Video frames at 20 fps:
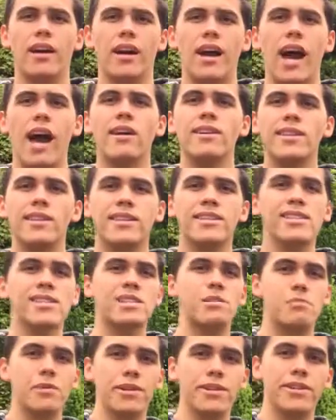How did this
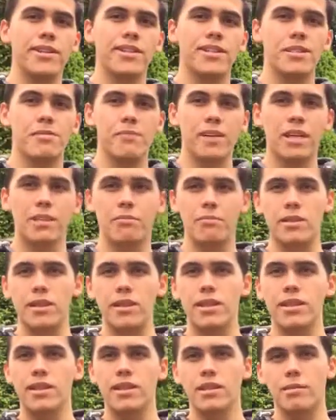experience make
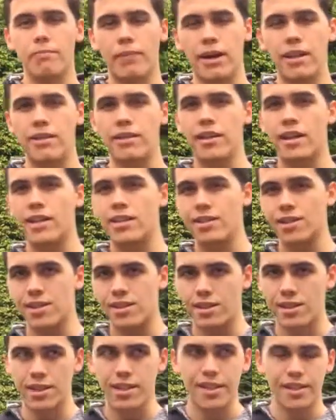me a better
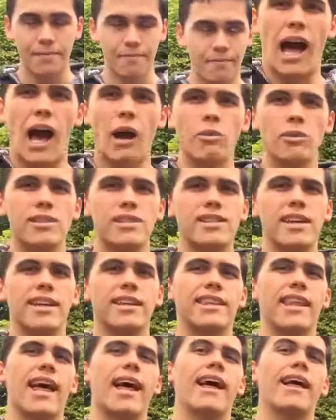engineer? I would say
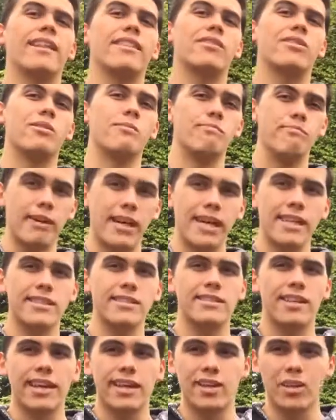that the main
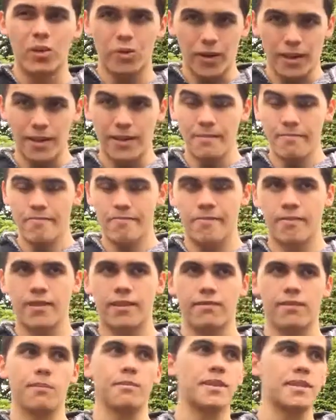takeaway
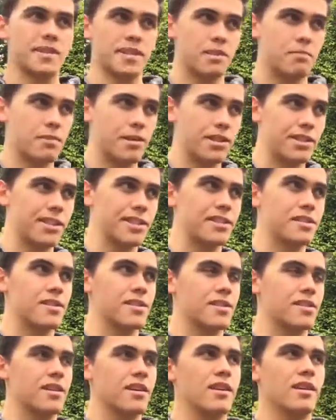from this
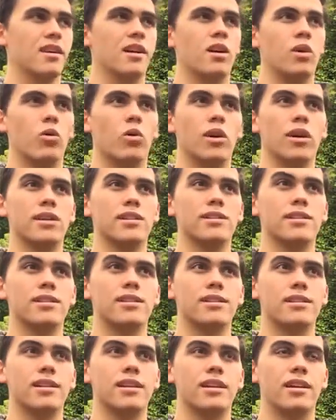experience
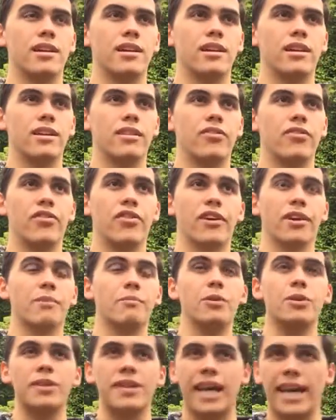was the
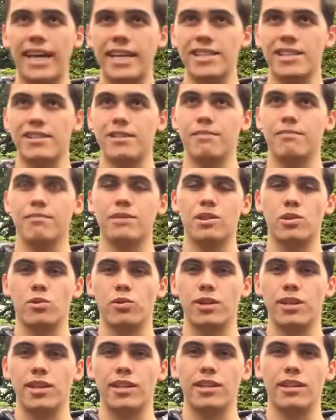communication
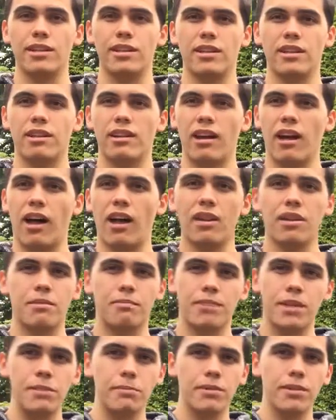between other
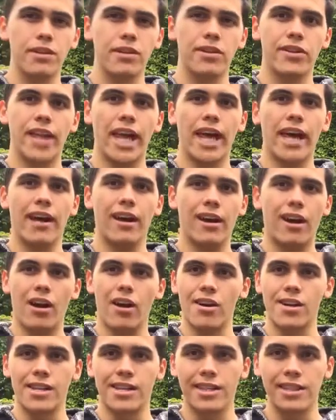people that
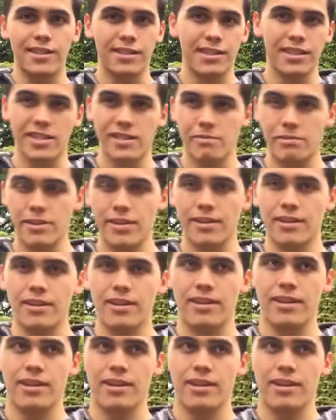aren't in your discipline.